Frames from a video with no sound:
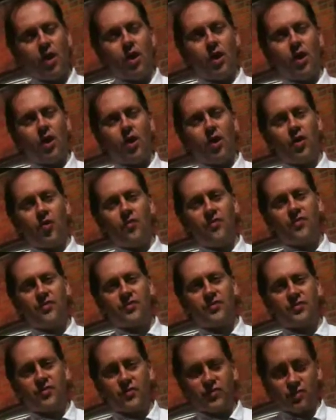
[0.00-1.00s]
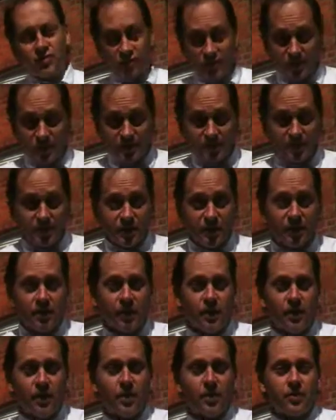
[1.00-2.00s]
of starting
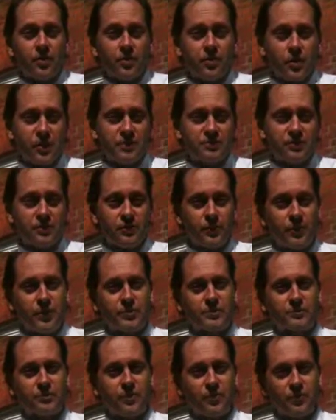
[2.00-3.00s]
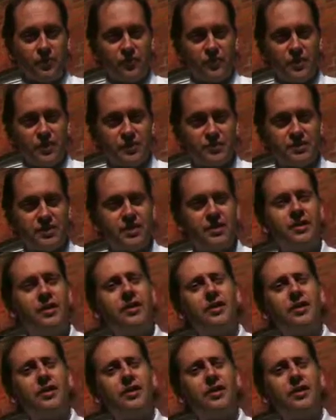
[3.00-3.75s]
the Western Buddhist Movement,